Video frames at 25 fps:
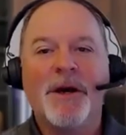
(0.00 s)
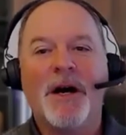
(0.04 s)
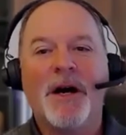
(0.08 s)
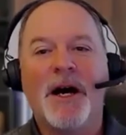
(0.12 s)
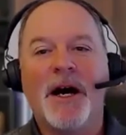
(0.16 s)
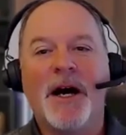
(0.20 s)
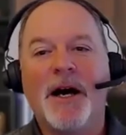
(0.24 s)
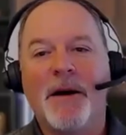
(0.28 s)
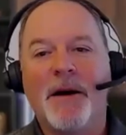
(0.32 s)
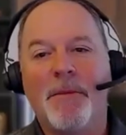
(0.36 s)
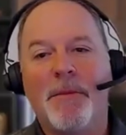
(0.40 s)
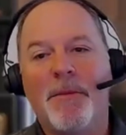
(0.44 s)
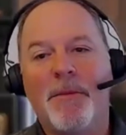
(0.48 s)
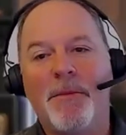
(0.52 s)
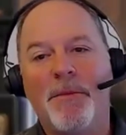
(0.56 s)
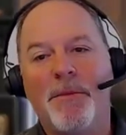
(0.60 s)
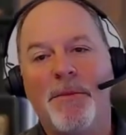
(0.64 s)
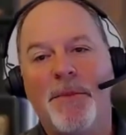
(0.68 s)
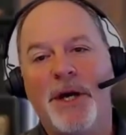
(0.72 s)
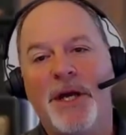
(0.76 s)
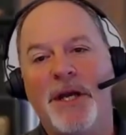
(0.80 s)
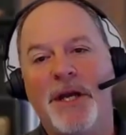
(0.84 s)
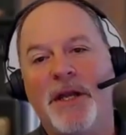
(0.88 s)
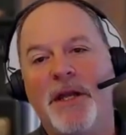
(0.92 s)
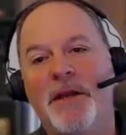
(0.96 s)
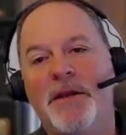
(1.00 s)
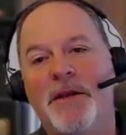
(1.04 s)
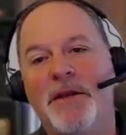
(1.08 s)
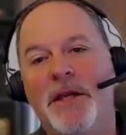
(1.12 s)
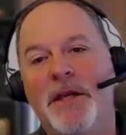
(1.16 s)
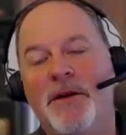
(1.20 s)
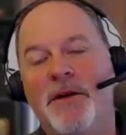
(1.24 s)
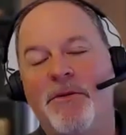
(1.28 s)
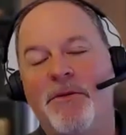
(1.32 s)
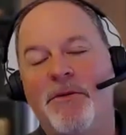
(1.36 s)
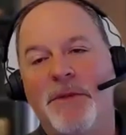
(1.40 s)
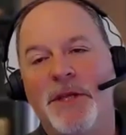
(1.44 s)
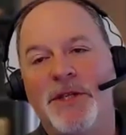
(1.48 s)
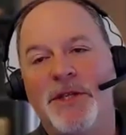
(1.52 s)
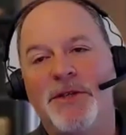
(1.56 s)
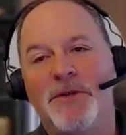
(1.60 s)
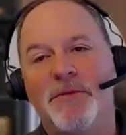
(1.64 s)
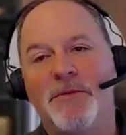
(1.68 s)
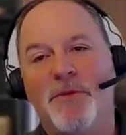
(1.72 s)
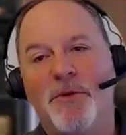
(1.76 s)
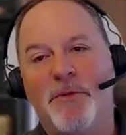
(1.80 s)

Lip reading: But it means you